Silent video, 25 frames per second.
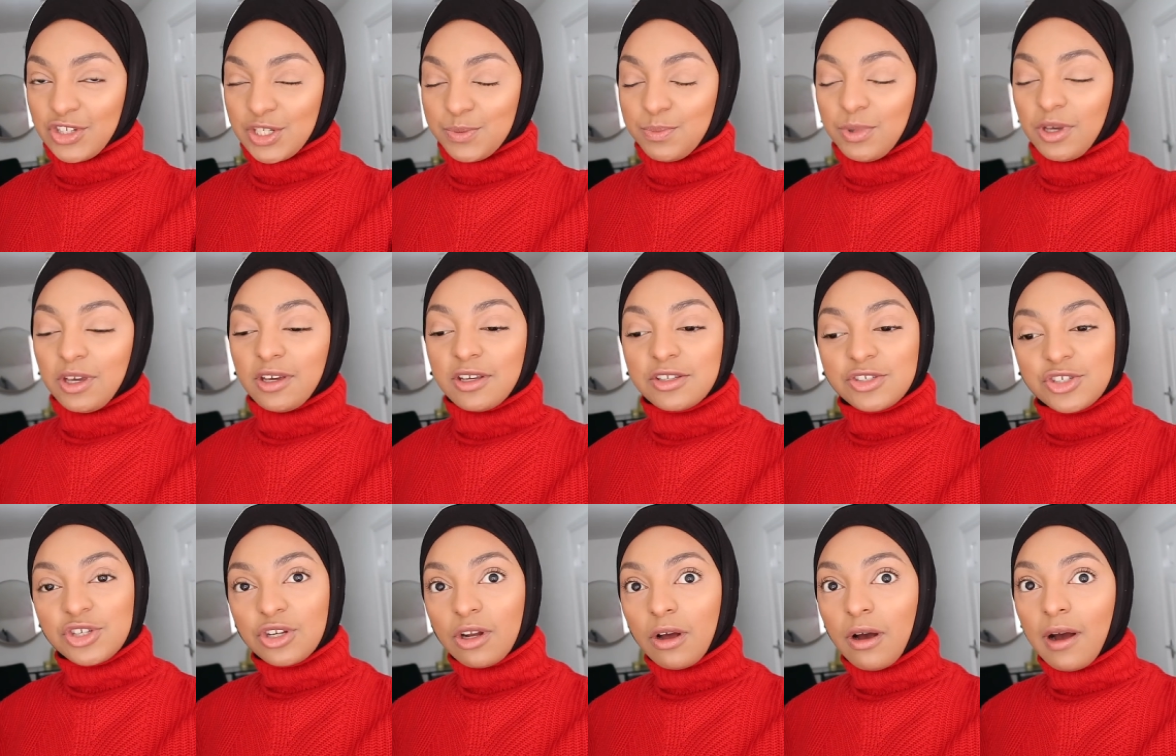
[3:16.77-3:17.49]
Just
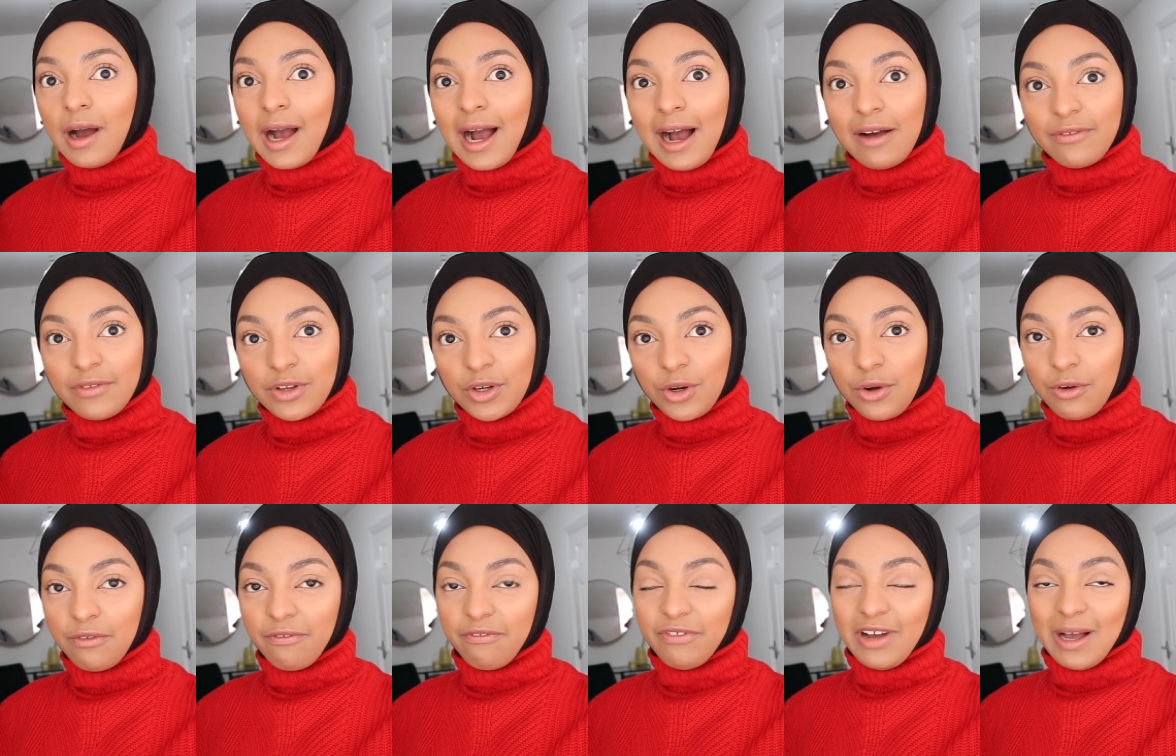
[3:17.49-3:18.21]
because, you know, I
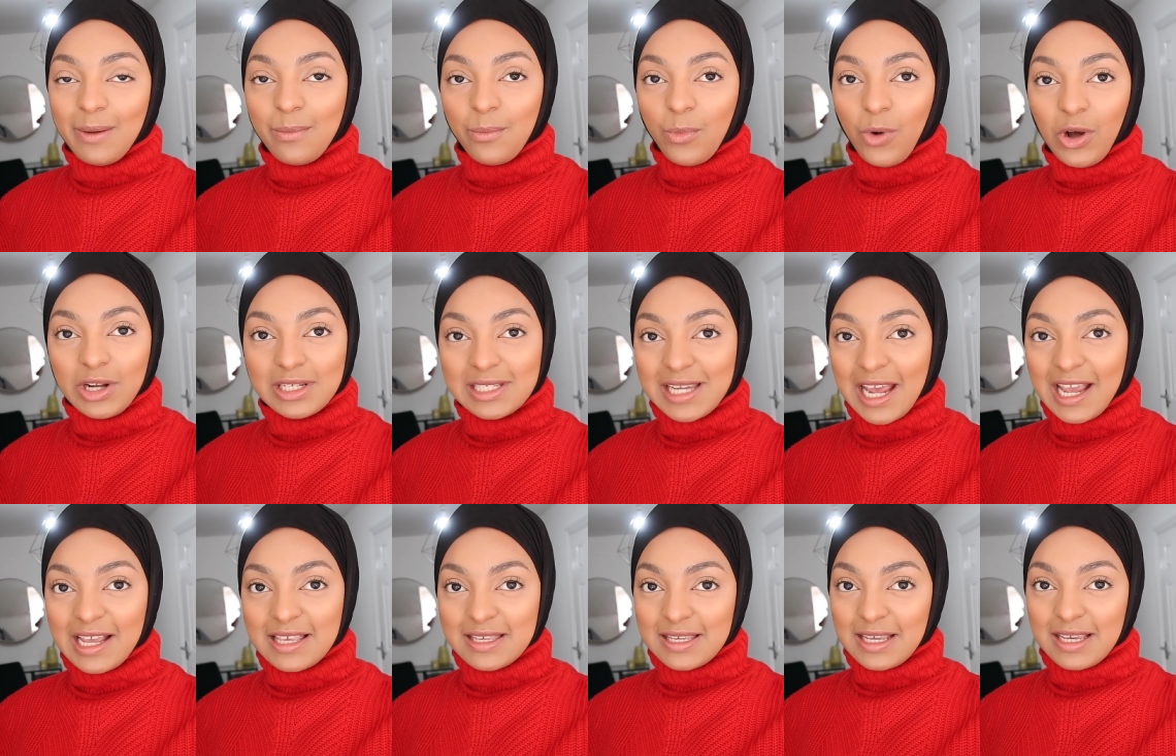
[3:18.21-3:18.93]
haven't confirmed what
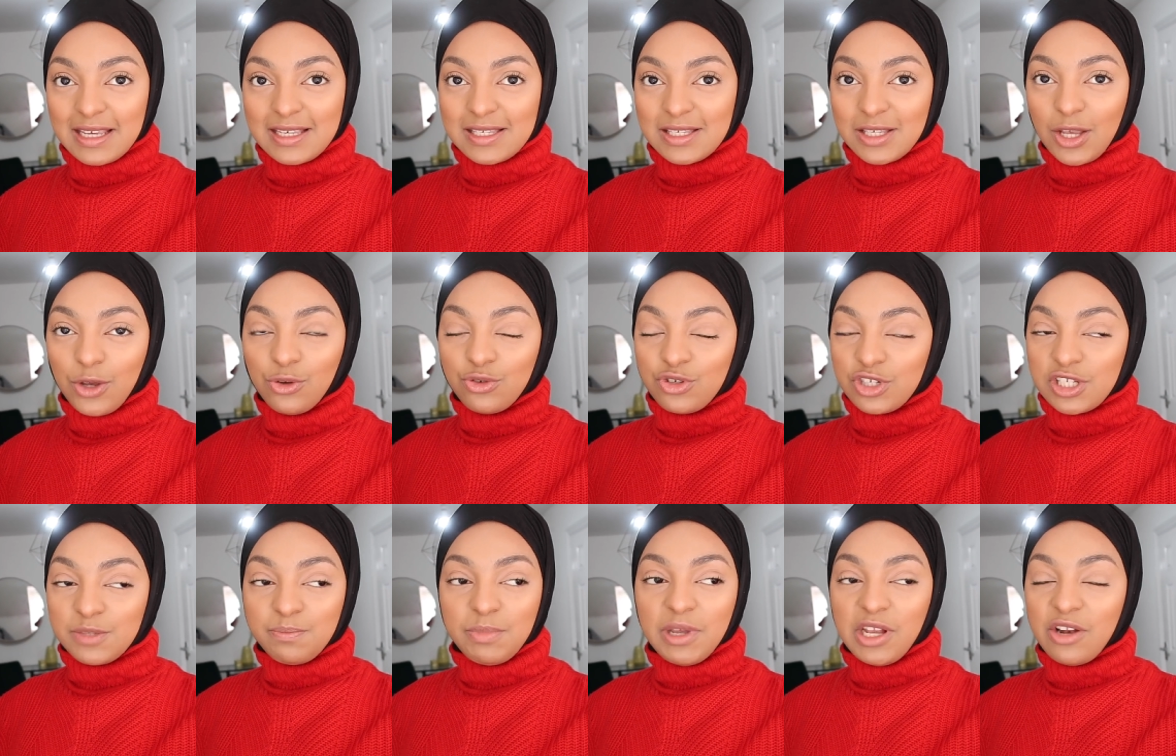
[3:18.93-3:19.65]
days it is, so it'll
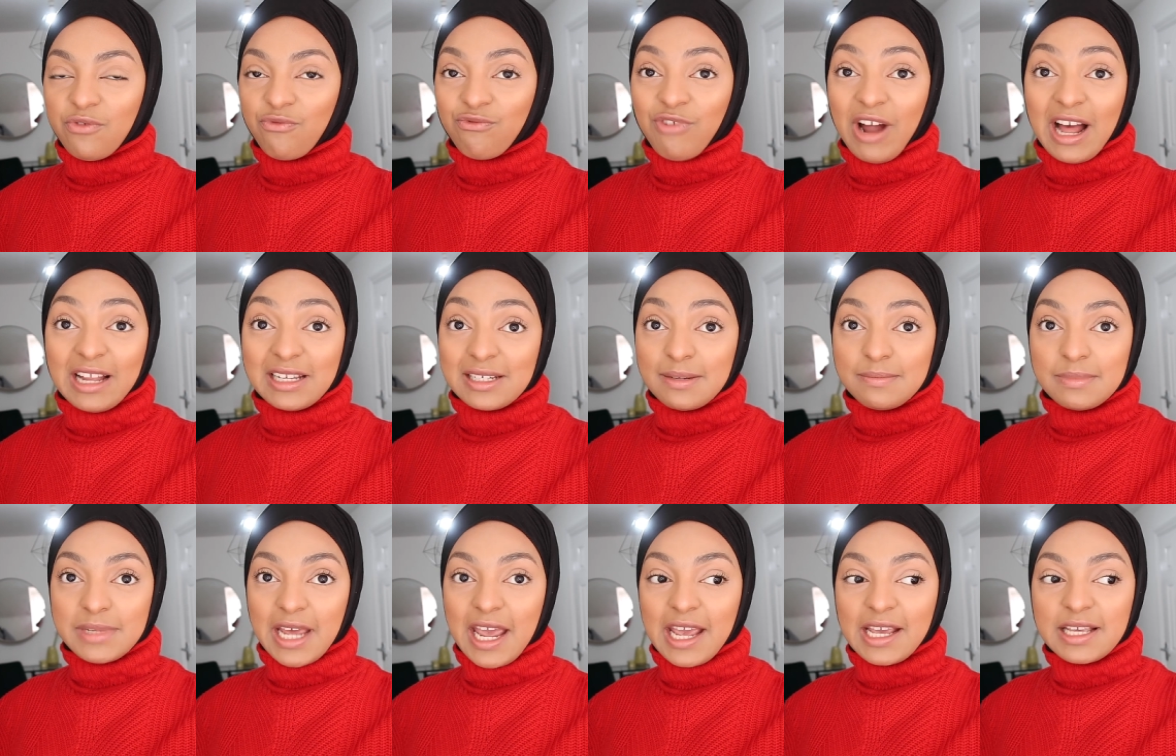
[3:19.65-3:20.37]
just be
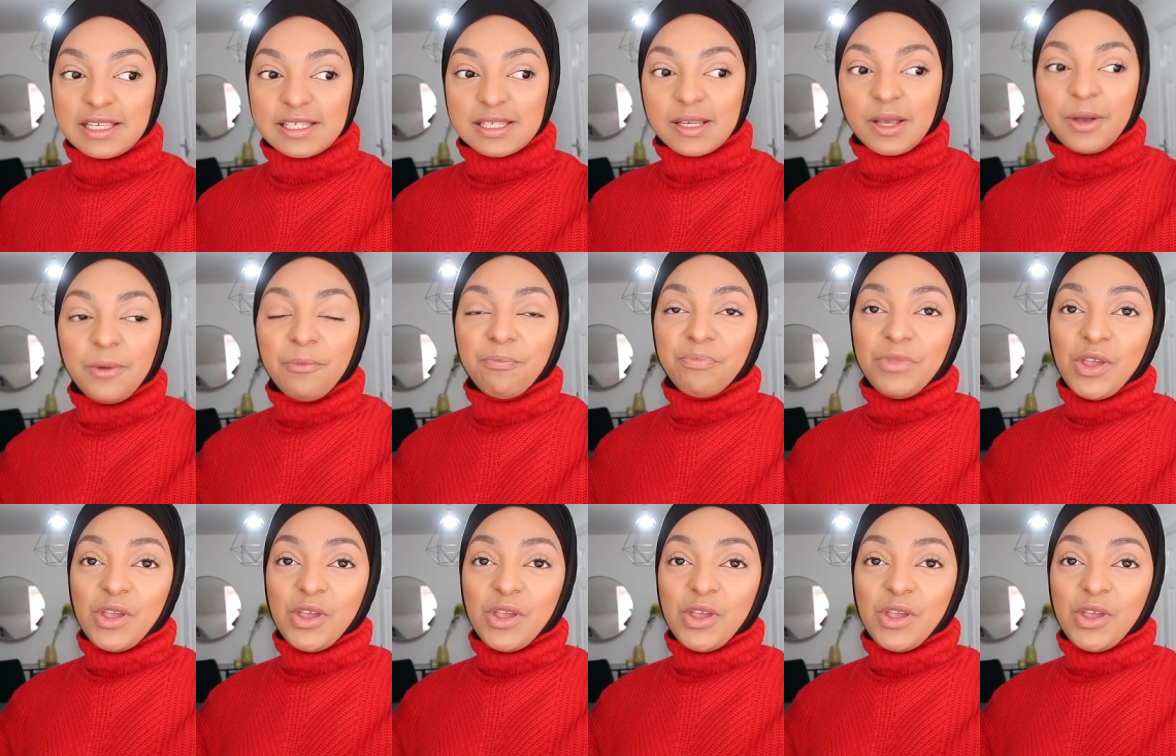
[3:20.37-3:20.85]
random days